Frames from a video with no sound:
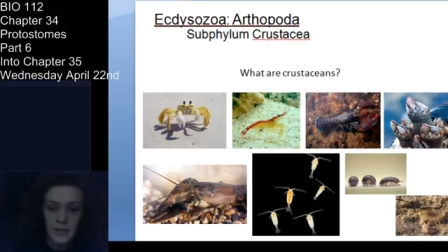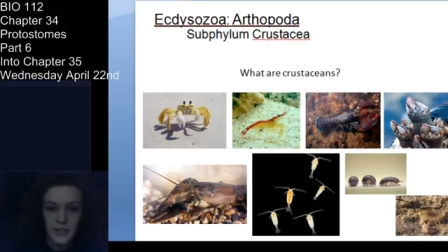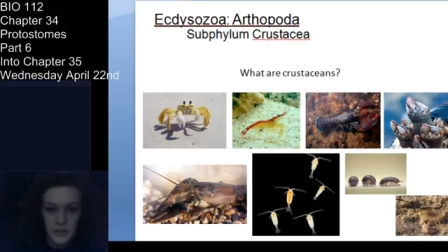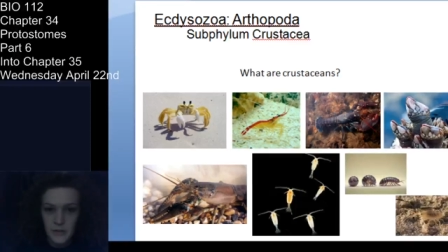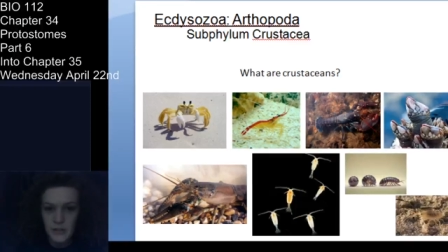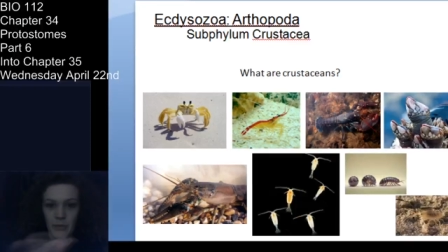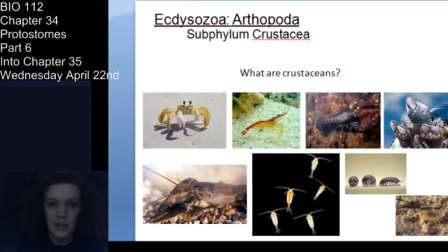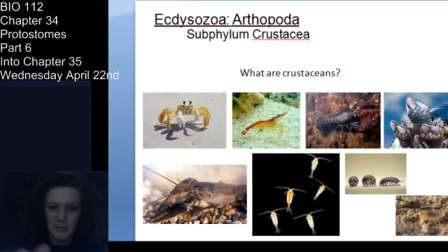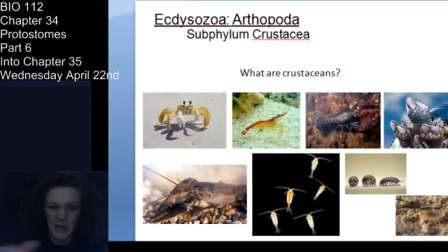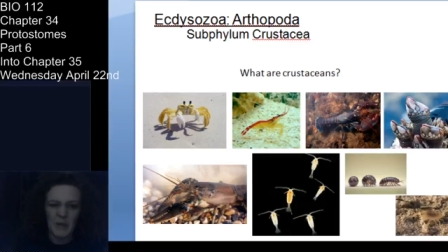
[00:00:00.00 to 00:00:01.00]
because you usually
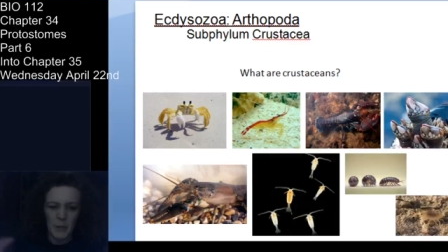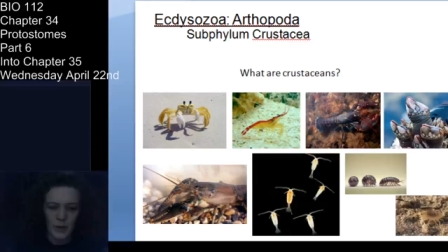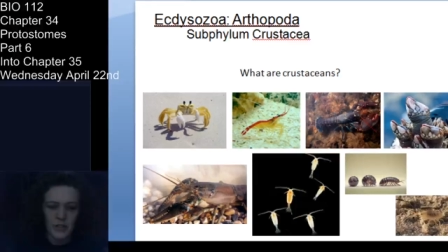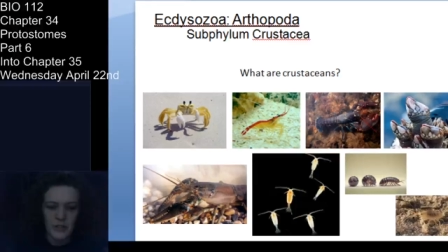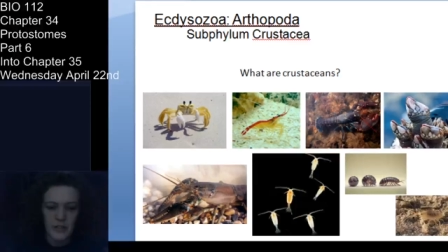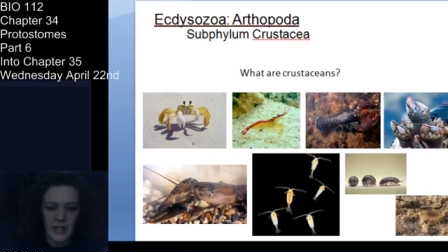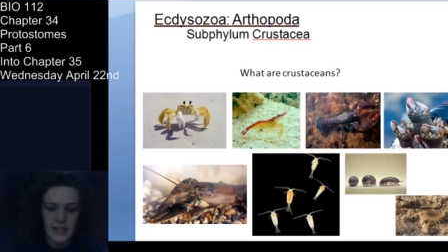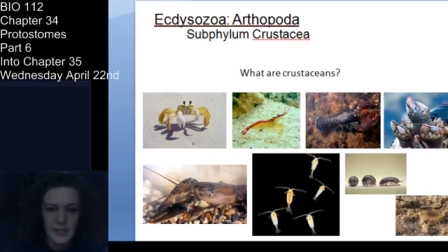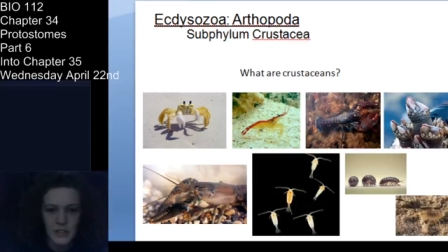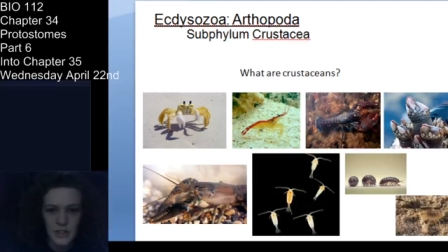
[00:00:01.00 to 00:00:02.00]
wait maybe one or two
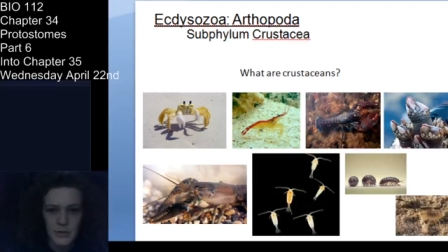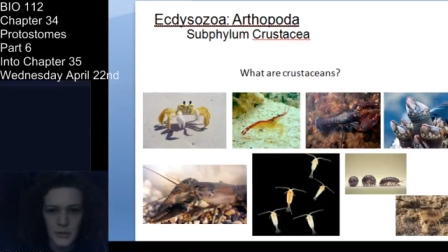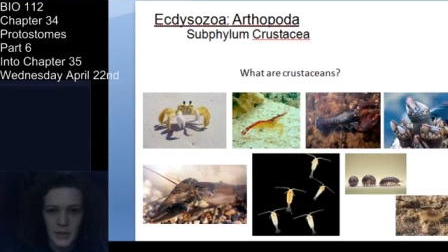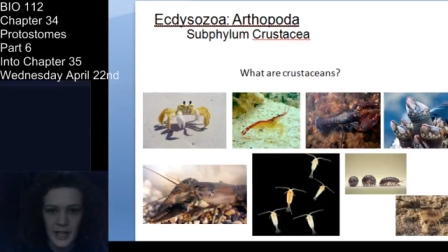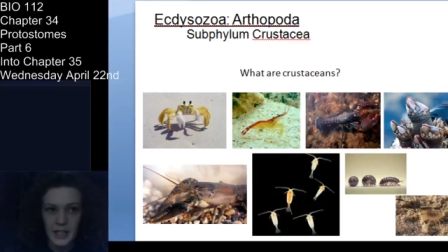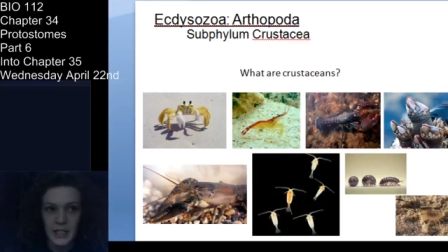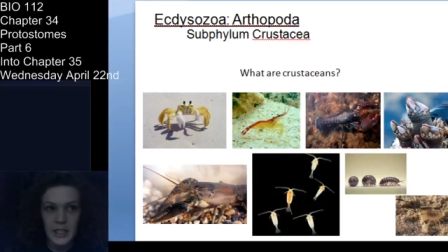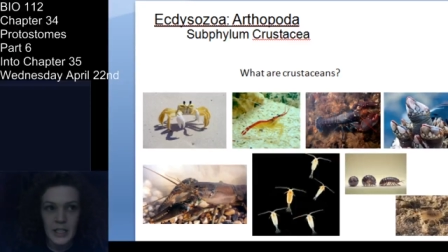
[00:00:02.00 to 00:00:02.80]
days. She was okay.